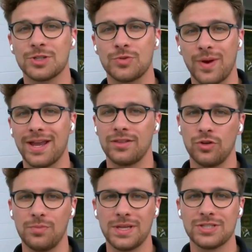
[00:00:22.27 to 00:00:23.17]
Greg
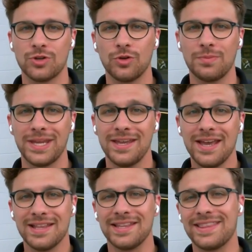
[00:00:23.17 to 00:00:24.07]
Loomis, told me
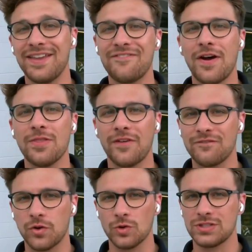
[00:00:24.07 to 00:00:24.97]
that they found the
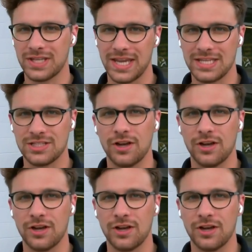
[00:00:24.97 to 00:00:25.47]
first case